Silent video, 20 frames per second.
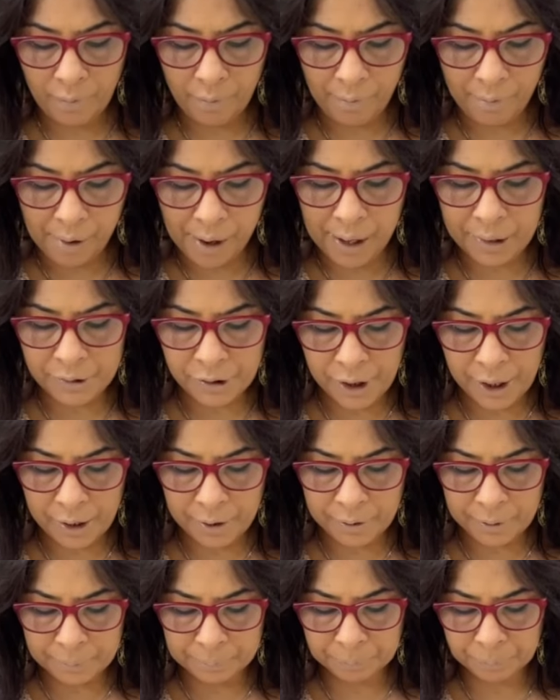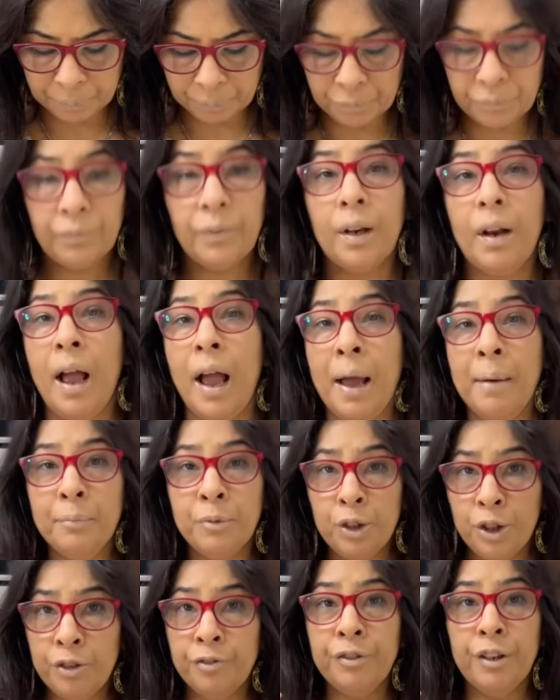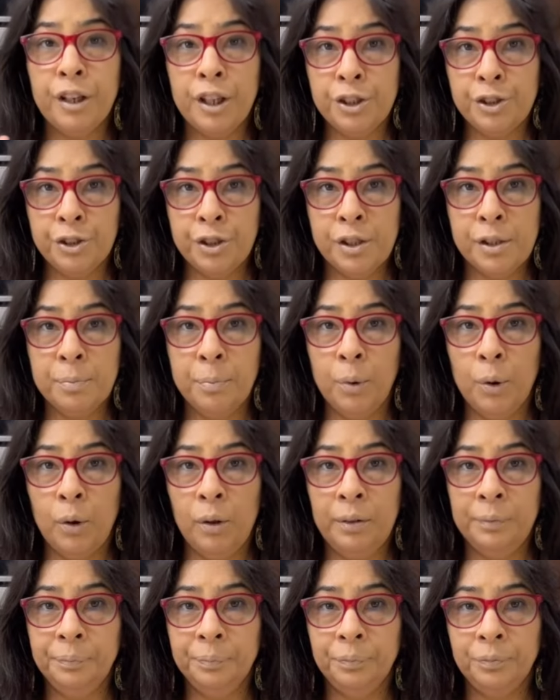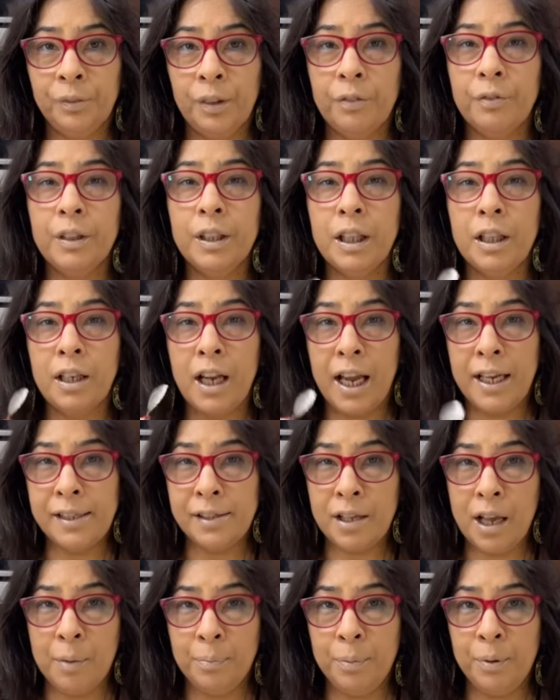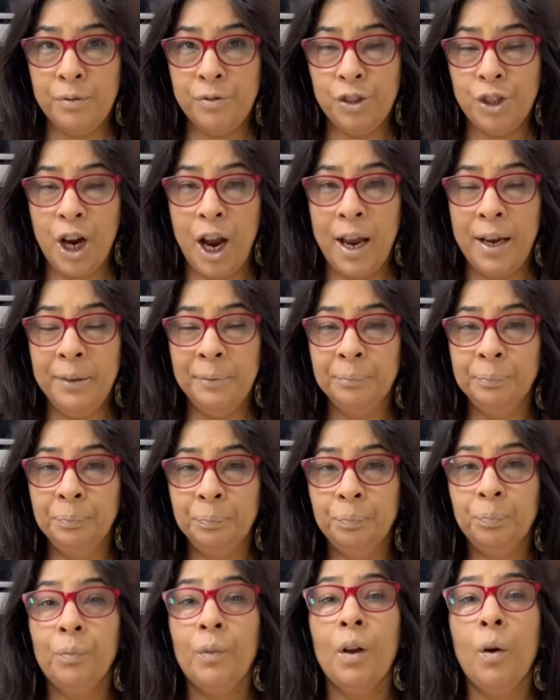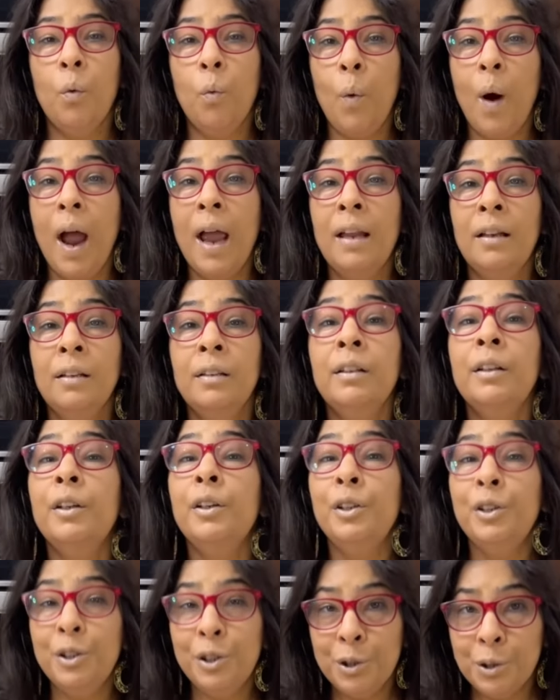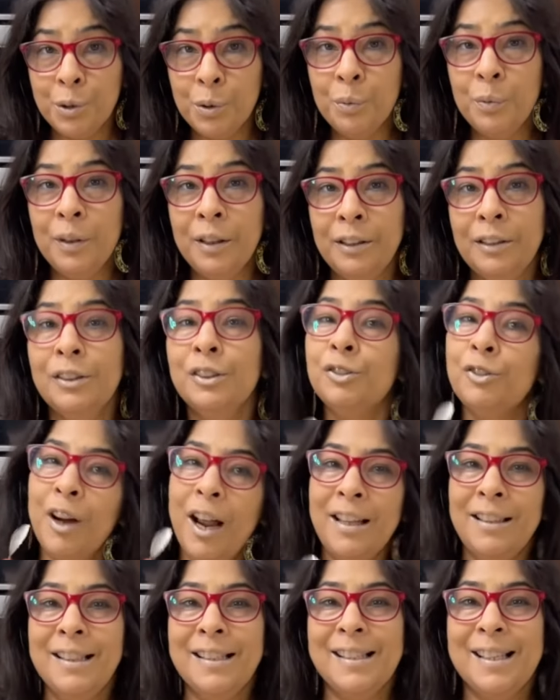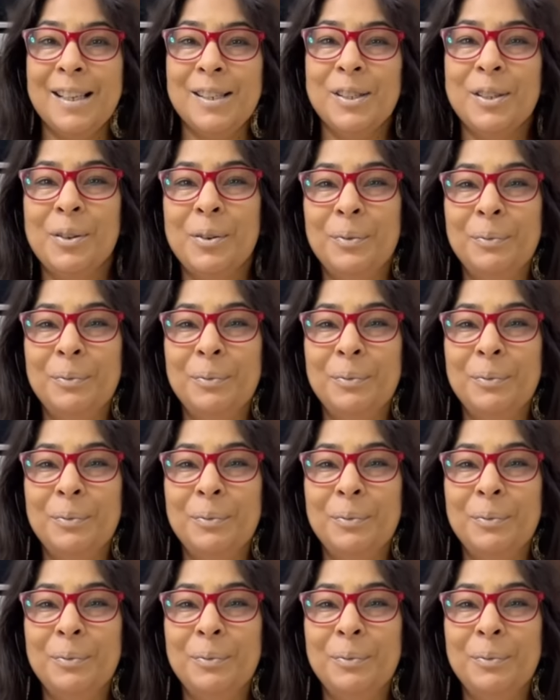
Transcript: I think I'm going to finish this bowl with a nice cup of chai while you will try this at home.